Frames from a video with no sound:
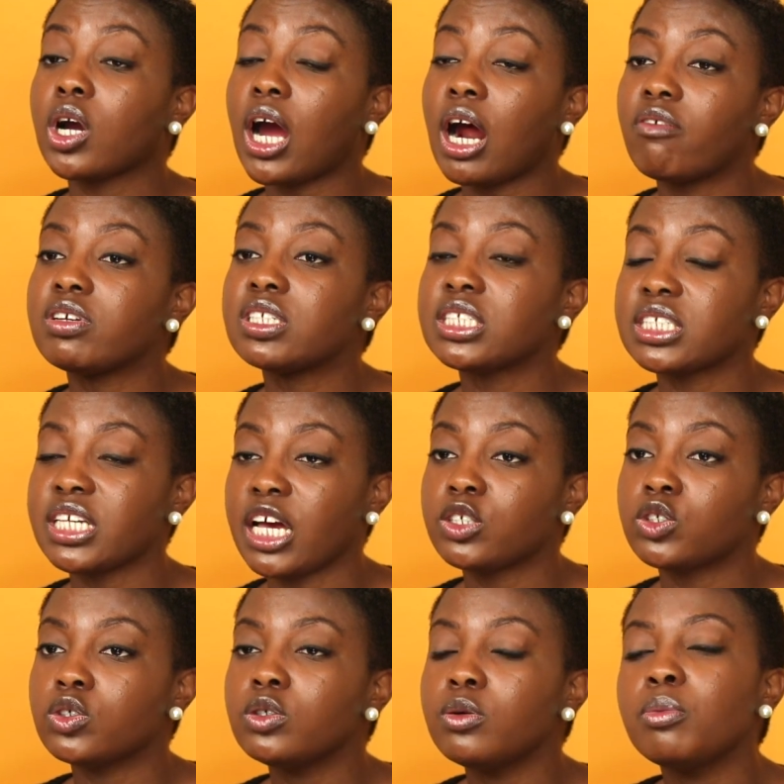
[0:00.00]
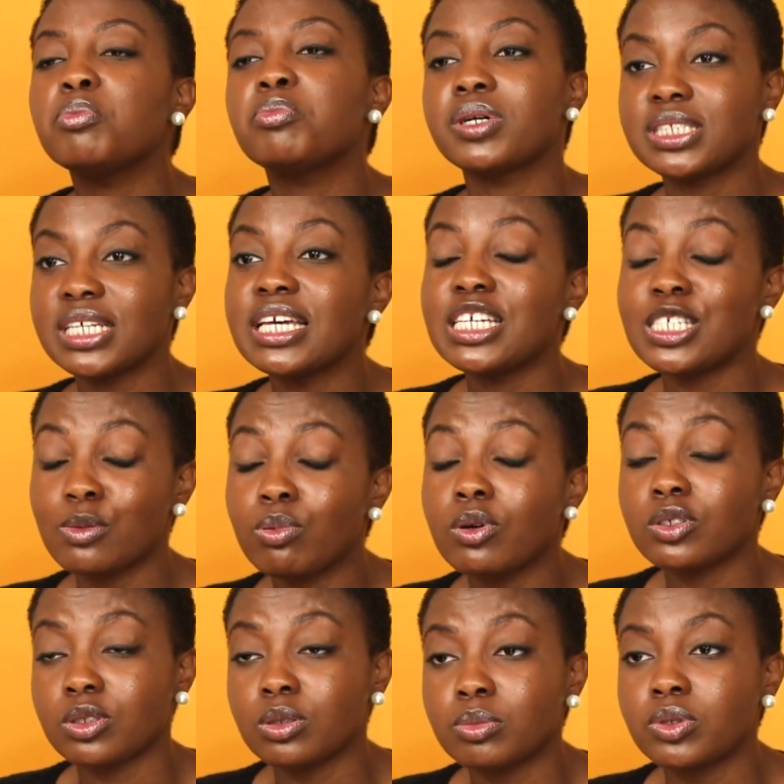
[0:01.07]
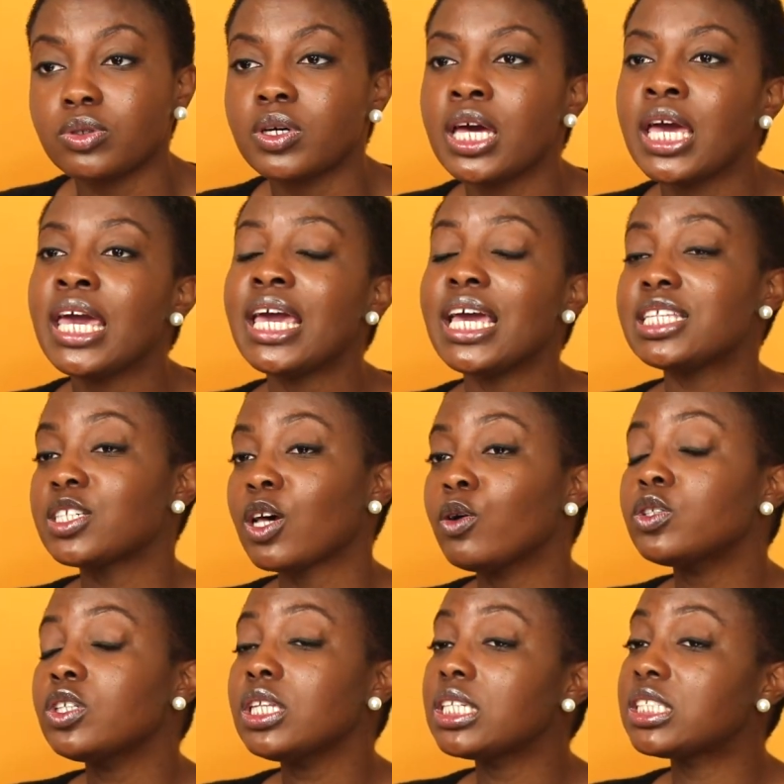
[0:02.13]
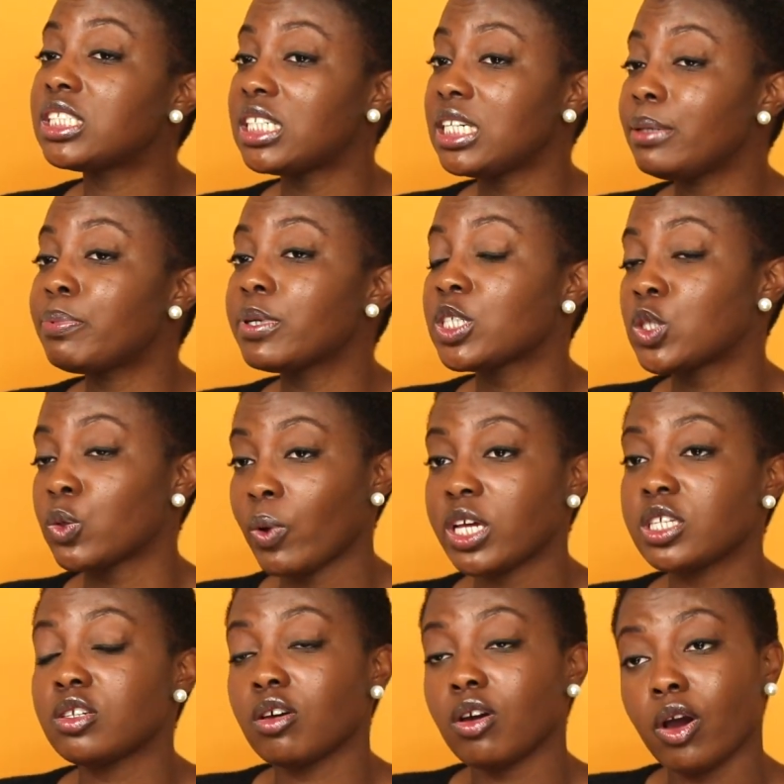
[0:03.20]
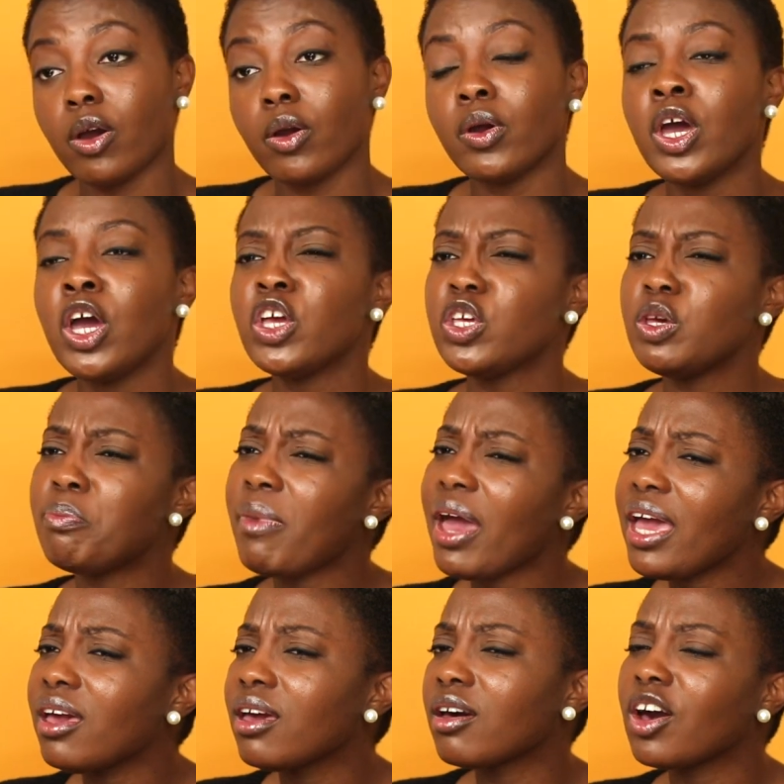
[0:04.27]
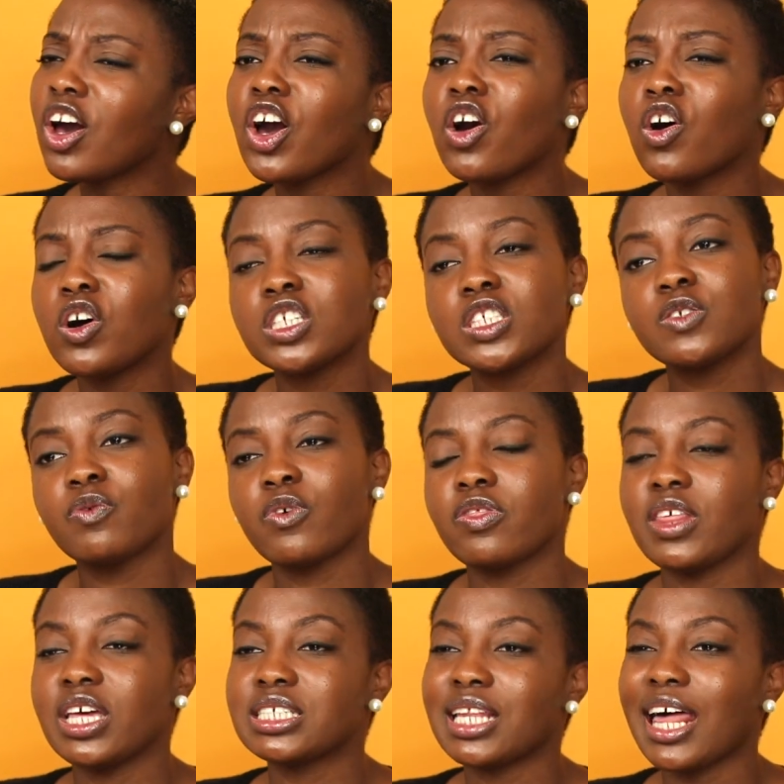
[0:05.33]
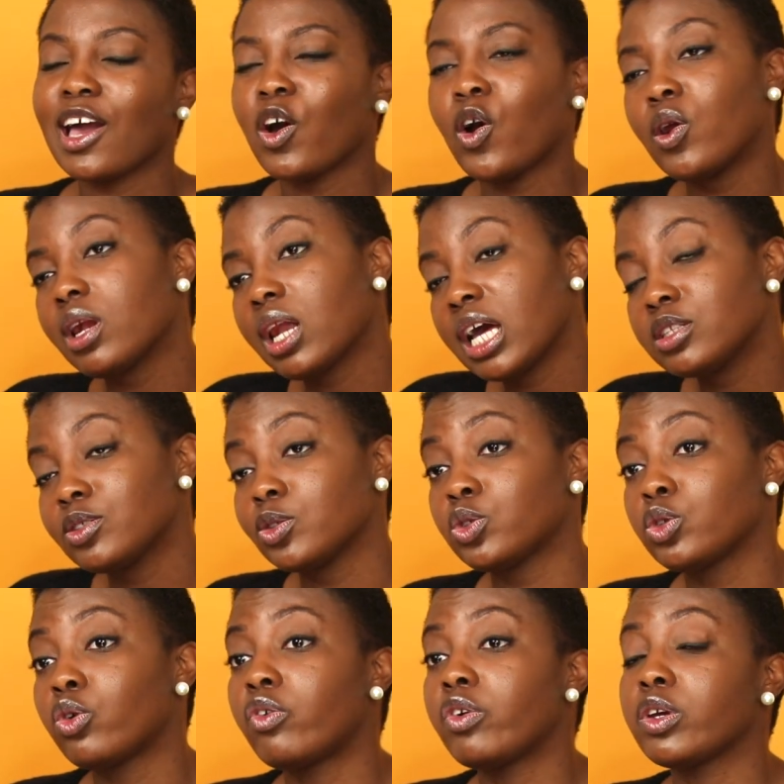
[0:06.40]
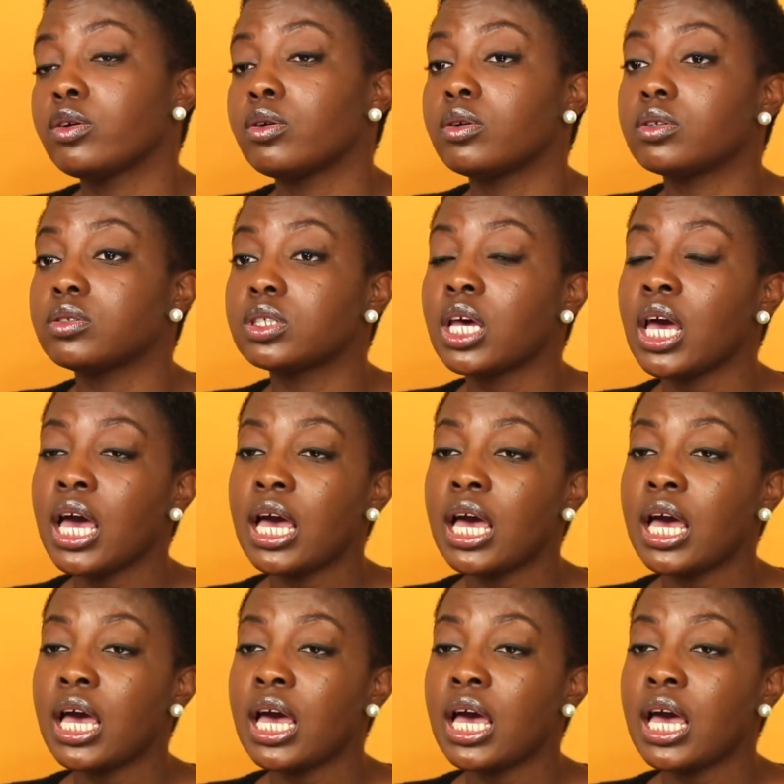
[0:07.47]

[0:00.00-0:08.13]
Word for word: your current schedule, but it is possible. It's also the cheapest way to go. You may incur costs for things like online tutorials,